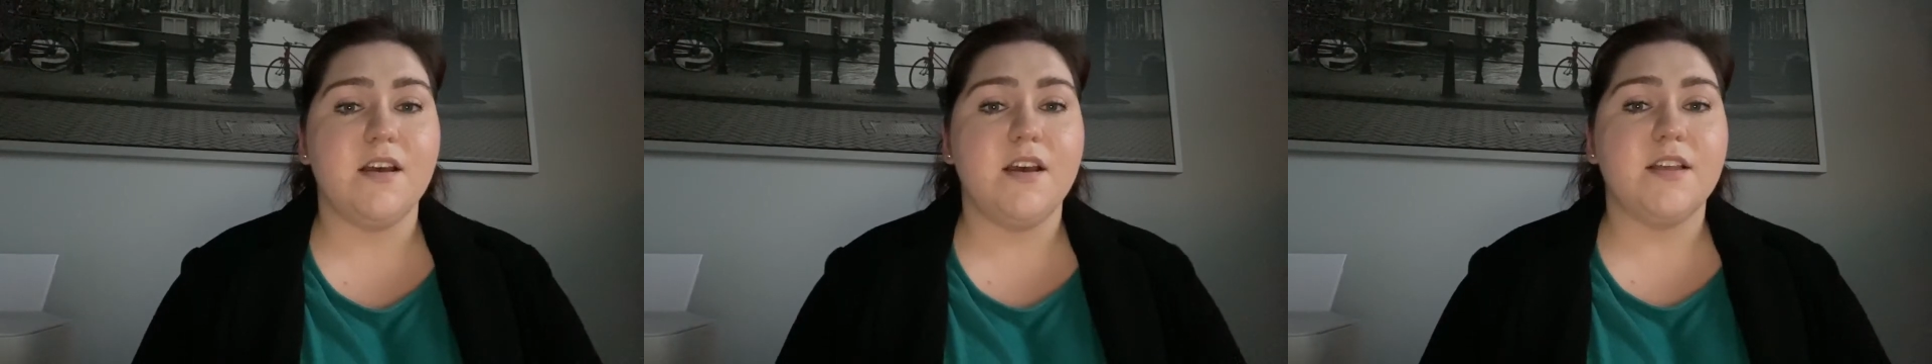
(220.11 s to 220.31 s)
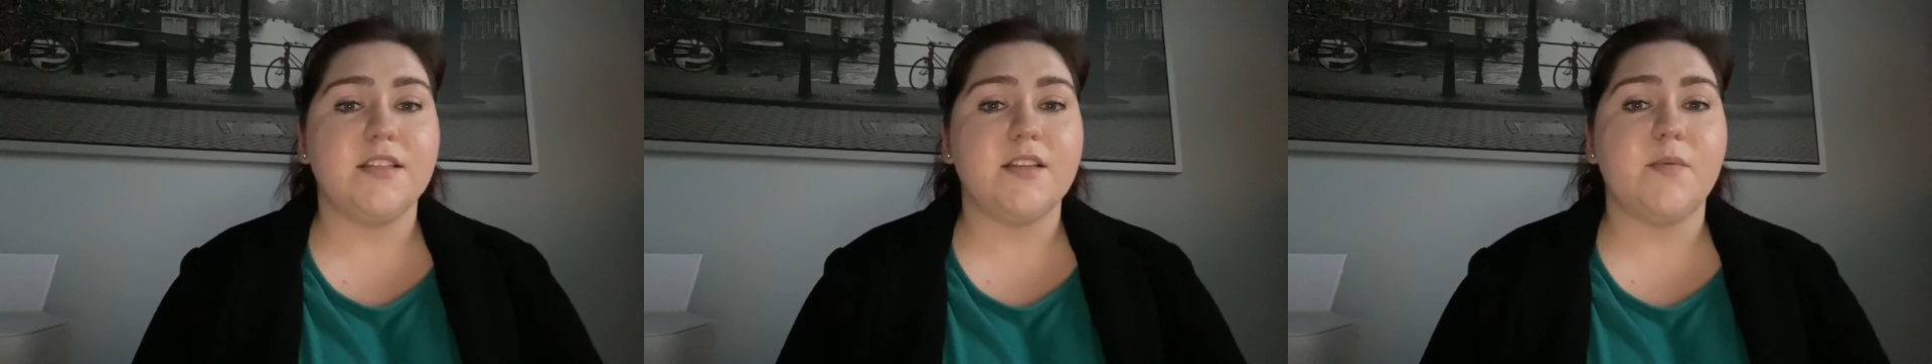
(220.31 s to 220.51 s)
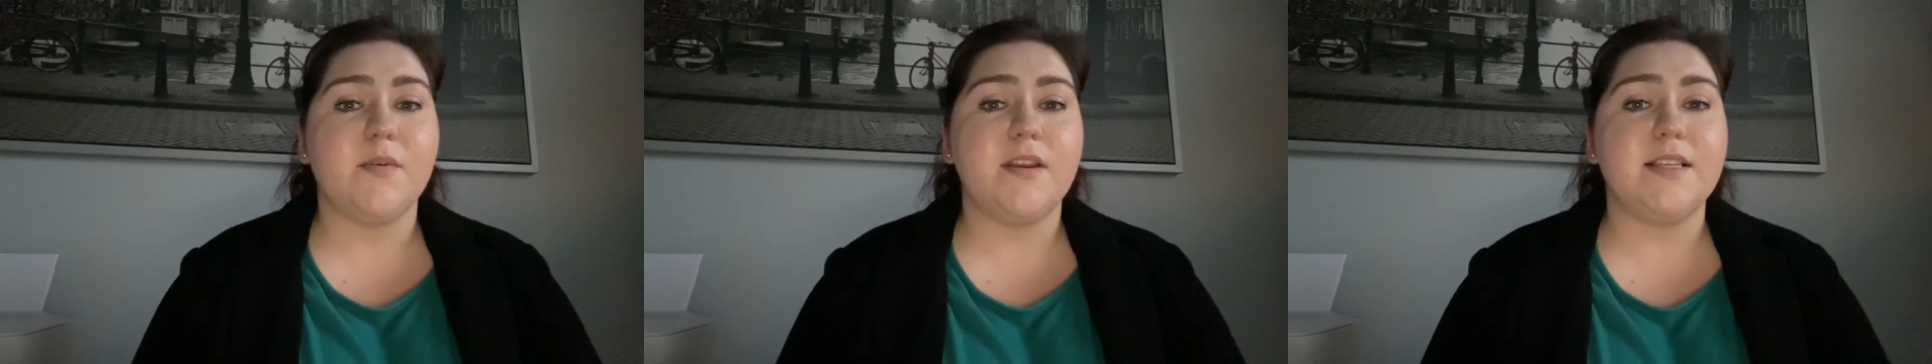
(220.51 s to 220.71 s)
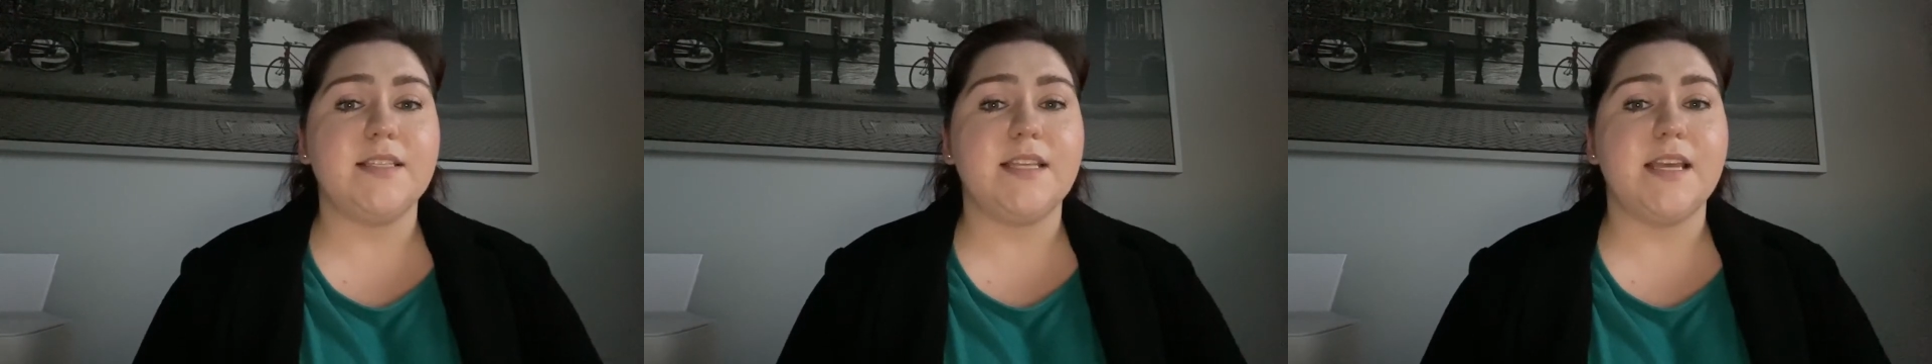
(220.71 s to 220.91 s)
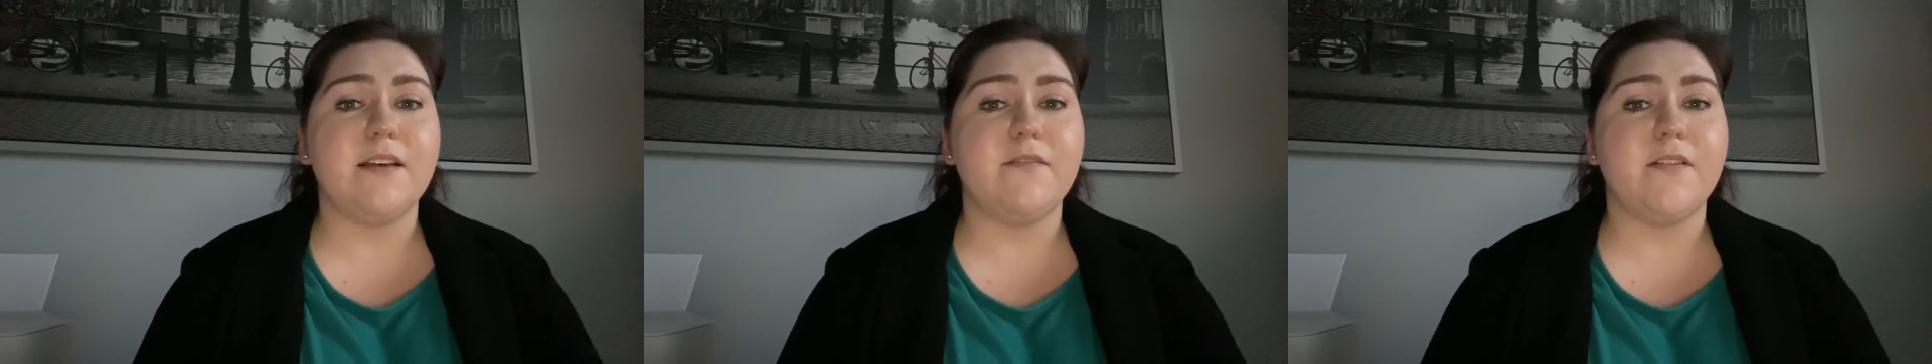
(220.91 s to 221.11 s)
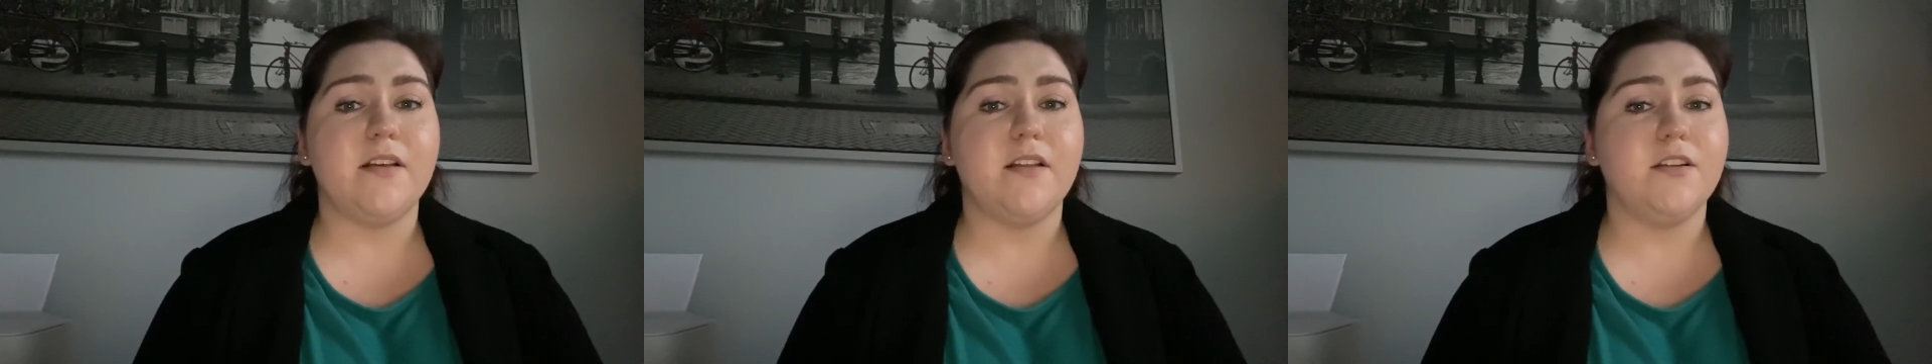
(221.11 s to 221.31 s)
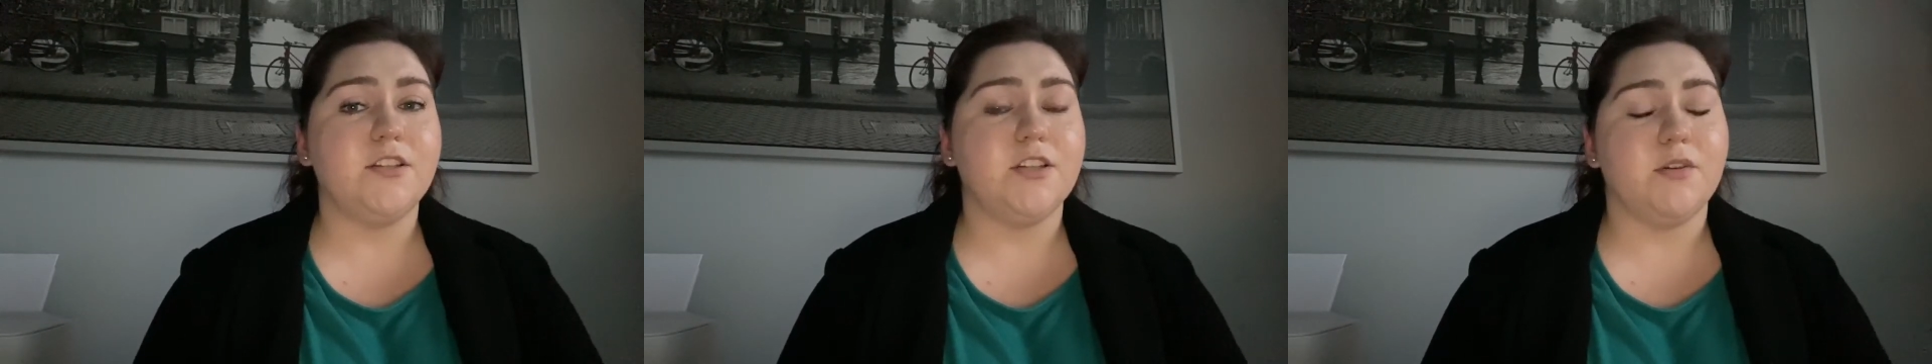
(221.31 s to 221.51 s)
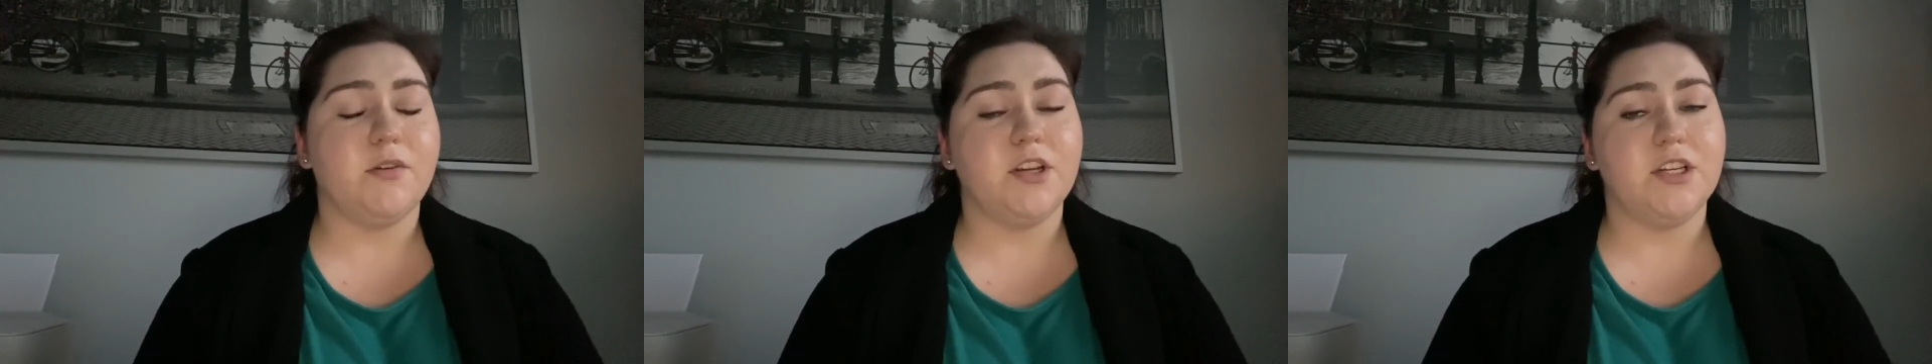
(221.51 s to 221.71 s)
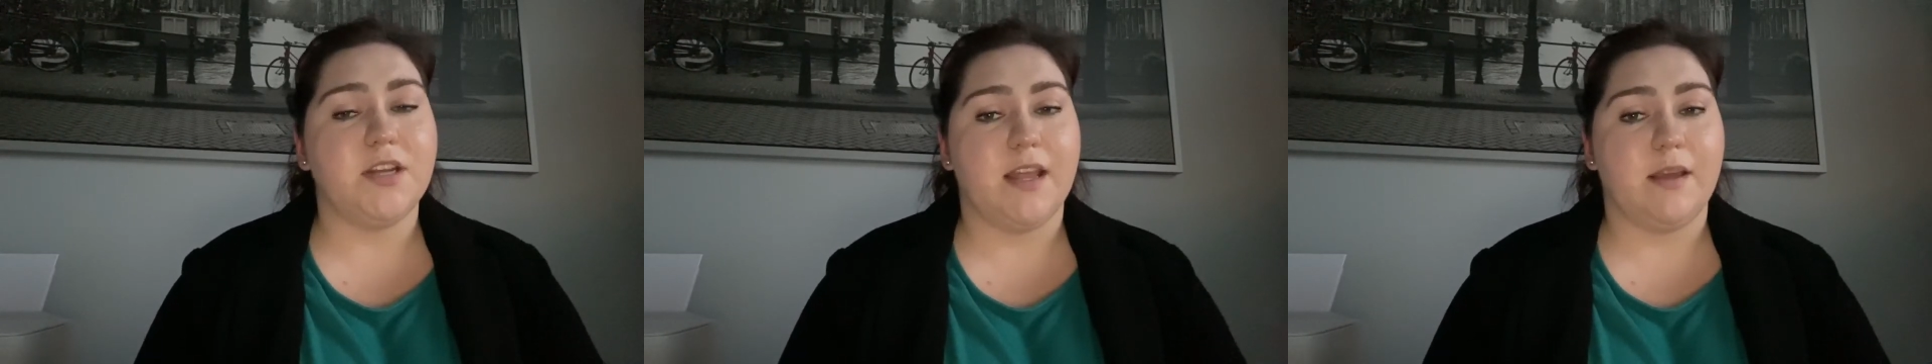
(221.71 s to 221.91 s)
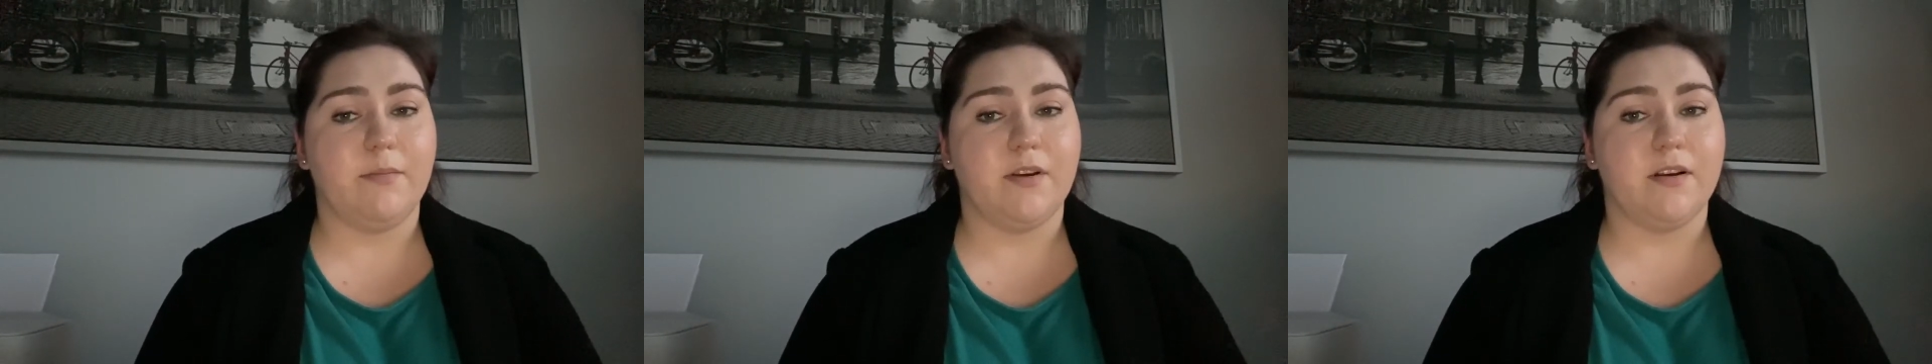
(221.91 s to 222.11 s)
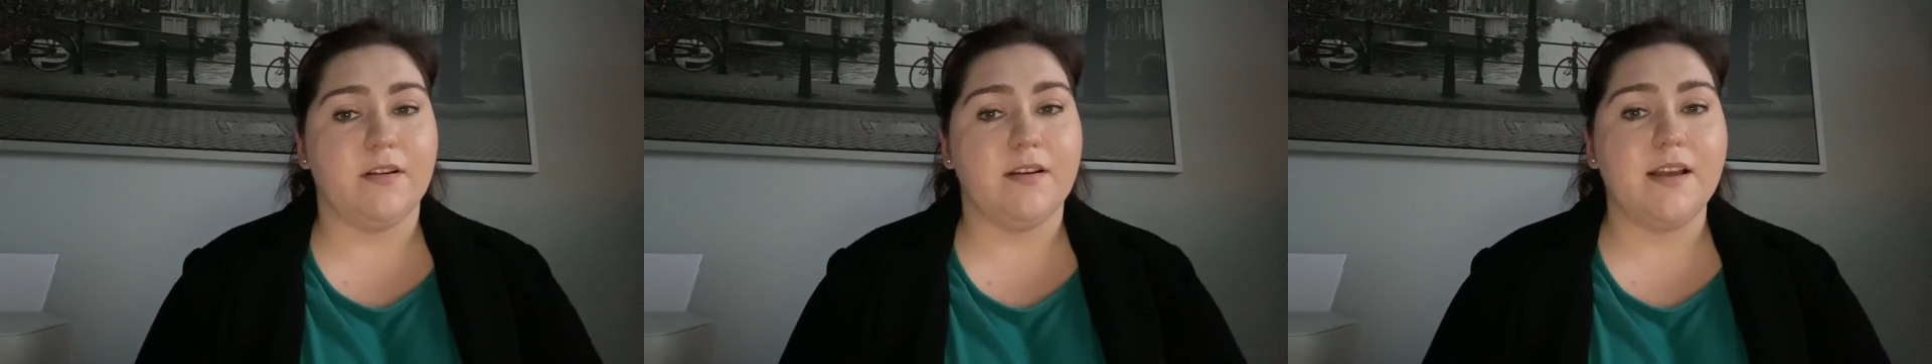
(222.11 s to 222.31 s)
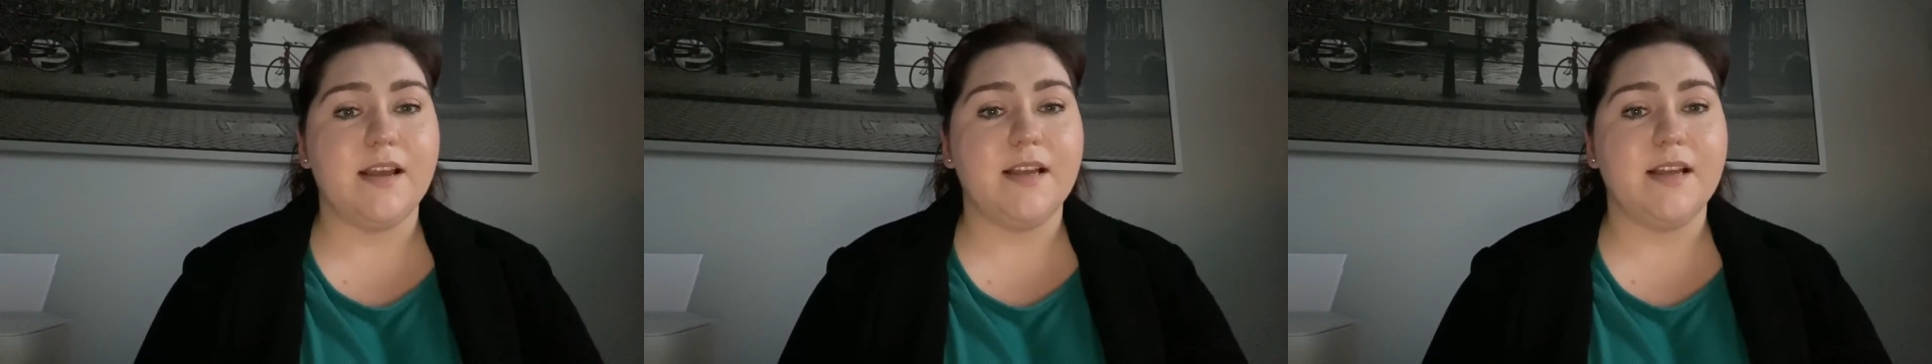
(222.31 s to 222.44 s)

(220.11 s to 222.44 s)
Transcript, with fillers: So when you see a fellow Jewish neighbor